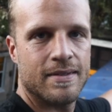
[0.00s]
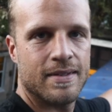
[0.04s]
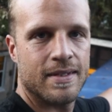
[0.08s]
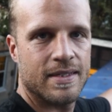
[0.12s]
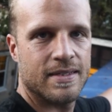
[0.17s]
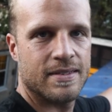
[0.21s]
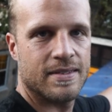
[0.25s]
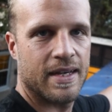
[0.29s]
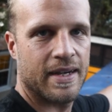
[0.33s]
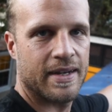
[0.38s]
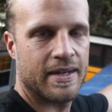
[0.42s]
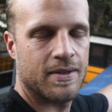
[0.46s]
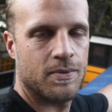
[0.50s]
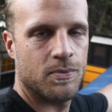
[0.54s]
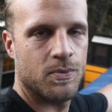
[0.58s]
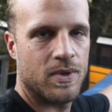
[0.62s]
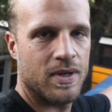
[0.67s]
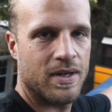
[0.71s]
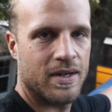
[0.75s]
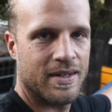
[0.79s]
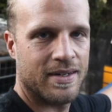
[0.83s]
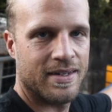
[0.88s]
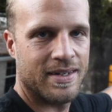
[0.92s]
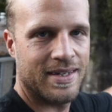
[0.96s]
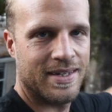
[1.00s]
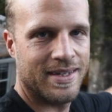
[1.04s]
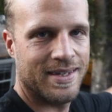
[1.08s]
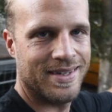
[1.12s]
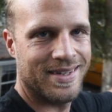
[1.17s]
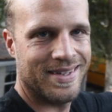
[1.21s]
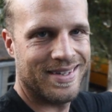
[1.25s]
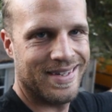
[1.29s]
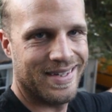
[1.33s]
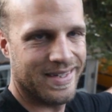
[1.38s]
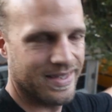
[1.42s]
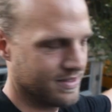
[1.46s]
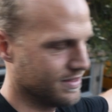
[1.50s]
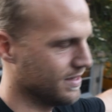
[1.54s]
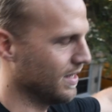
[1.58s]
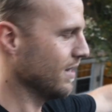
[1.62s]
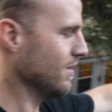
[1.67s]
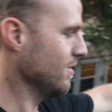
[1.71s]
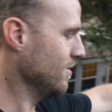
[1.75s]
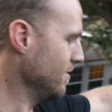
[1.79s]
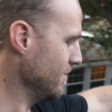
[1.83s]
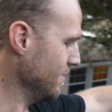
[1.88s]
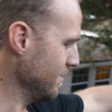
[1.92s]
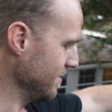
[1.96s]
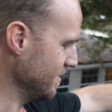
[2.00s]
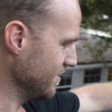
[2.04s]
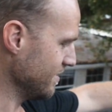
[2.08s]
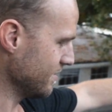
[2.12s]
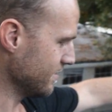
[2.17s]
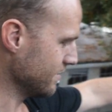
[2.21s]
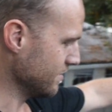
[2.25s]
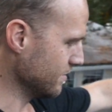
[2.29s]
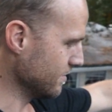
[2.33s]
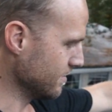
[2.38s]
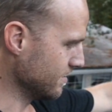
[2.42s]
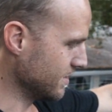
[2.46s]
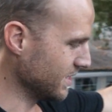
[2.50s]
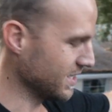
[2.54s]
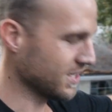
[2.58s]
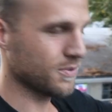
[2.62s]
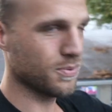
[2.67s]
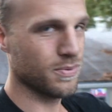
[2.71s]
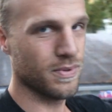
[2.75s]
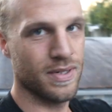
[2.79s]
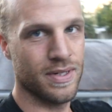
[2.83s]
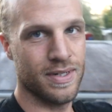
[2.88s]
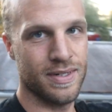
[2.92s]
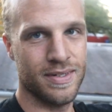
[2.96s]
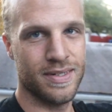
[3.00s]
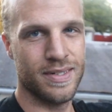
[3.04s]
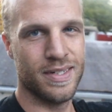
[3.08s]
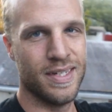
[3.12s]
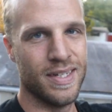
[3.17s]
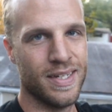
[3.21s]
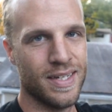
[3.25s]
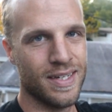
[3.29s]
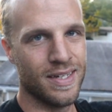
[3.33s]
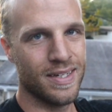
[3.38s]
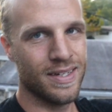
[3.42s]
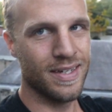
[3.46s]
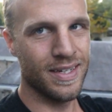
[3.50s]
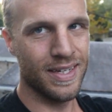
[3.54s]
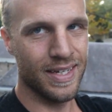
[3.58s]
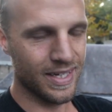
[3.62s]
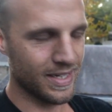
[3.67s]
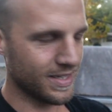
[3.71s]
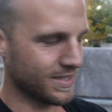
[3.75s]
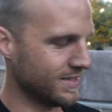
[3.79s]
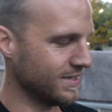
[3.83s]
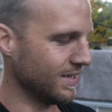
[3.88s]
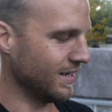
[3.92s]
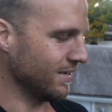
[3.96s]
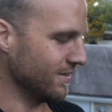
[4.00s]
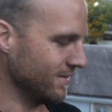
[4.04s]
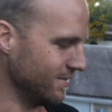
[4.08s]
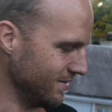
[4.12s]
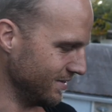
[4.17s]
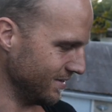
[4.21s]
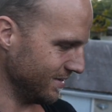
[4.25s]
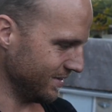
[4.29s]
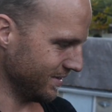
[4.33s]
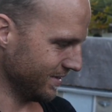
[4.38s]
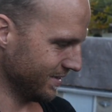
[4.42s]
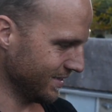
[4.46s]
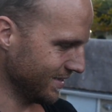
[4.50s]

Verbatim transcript: The second one is not on. This one is not on.